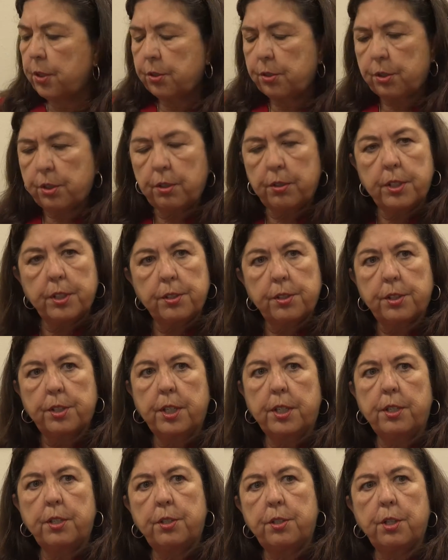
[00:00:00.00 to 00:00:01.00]
the students
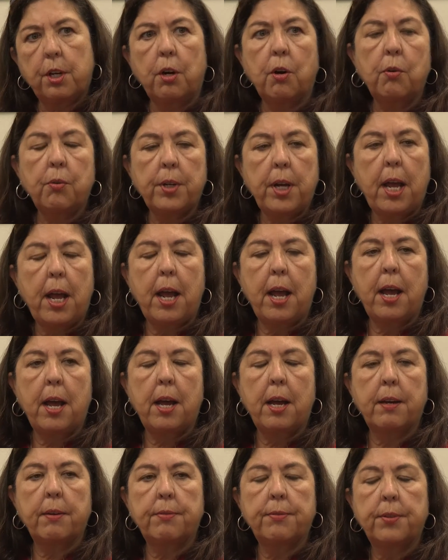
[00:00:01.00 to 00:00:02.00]
that don't
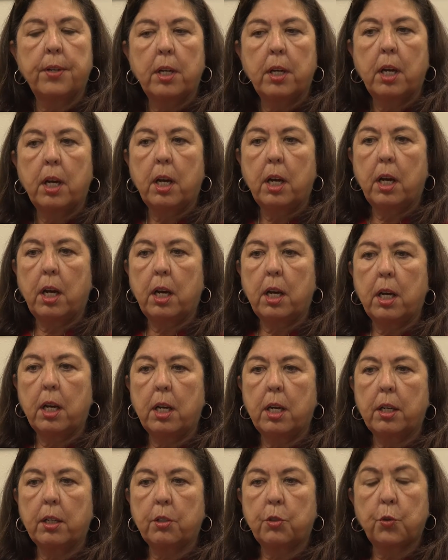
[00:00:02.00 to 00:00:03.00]
have
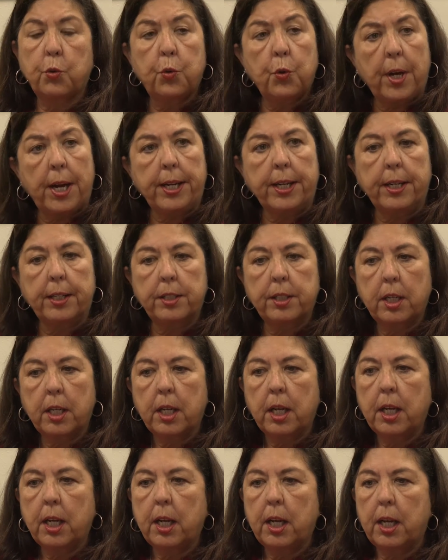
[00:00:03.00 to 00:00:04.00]
credit,
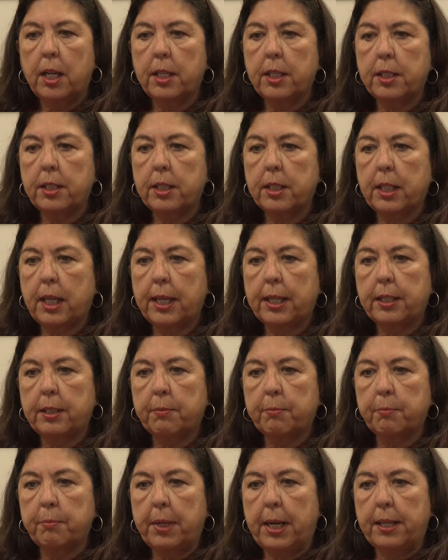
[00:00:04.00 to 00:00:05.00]
like
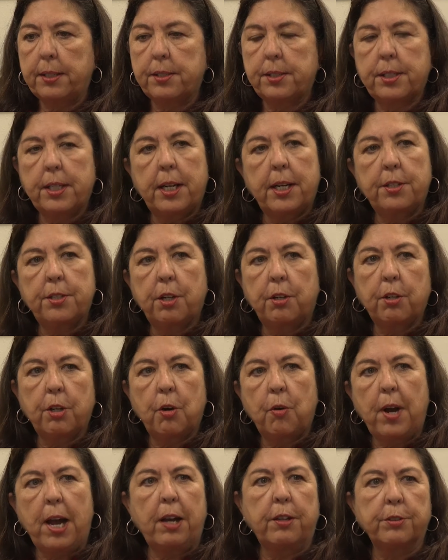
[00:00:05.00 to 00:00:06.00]
Matt said, don't
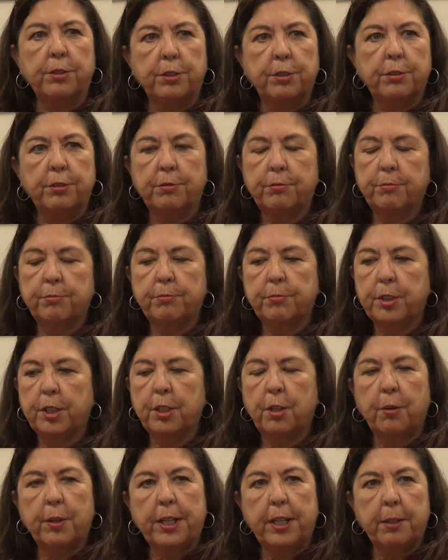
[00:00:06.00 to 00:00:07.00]
go out and
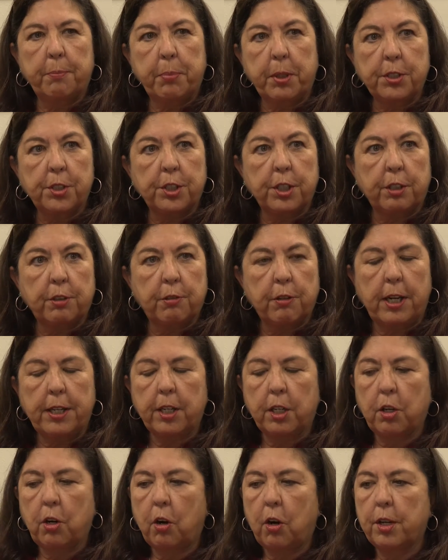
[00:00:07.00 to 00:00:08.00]
get a bunch of
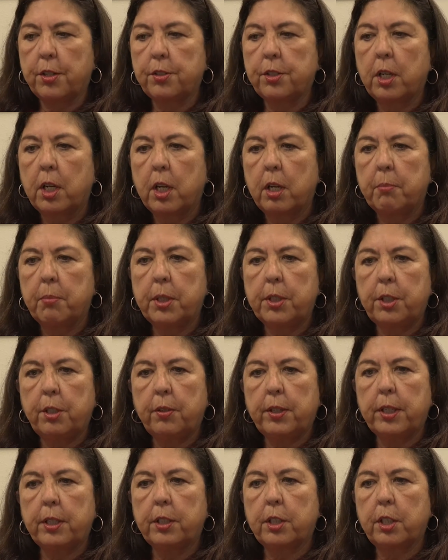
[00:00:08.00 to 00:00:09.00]
credit cards, but you
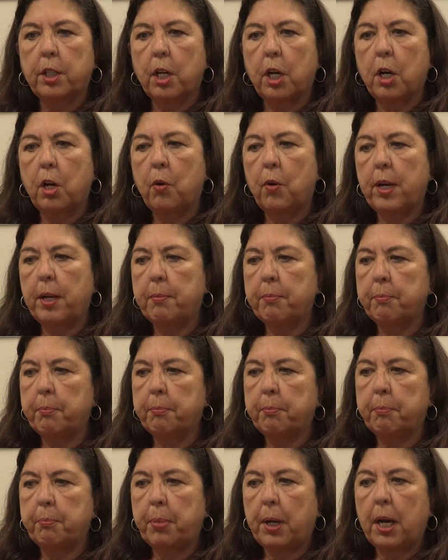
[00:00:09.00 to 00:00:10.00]
can go and
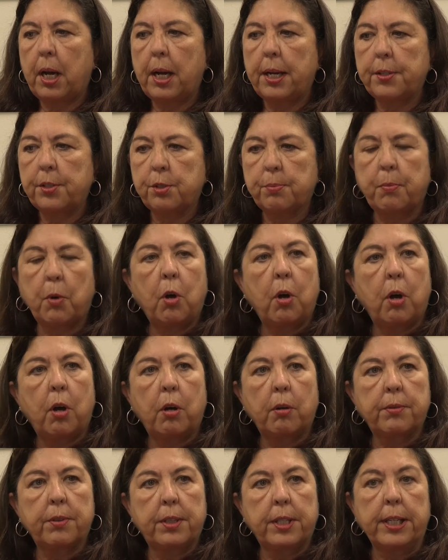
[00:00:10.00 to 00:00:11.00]
buy
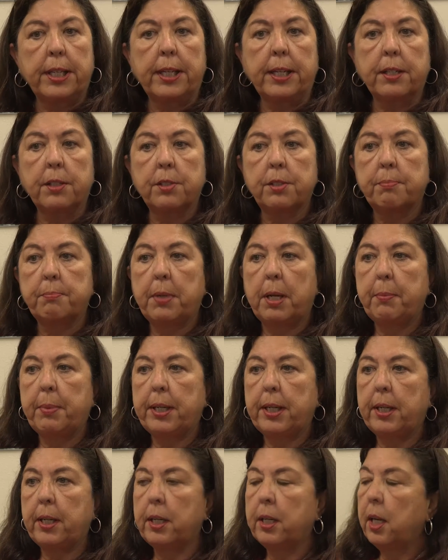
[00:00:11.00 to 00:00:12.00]
small things,
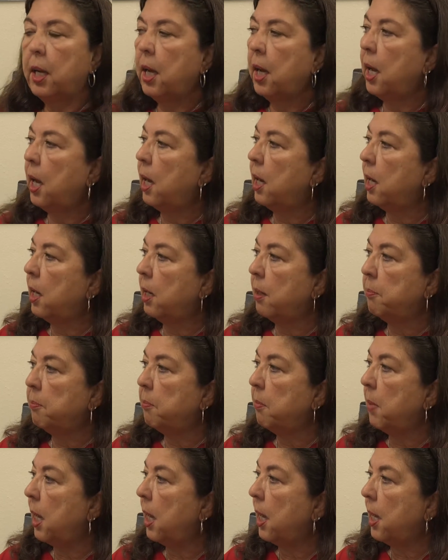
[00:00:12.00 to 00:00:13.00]
maybe
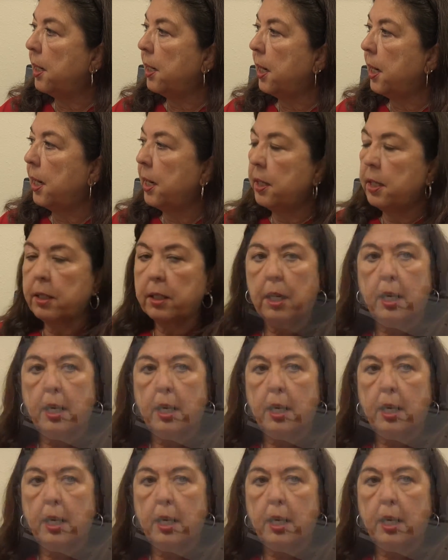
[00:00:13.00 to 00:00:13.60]
at a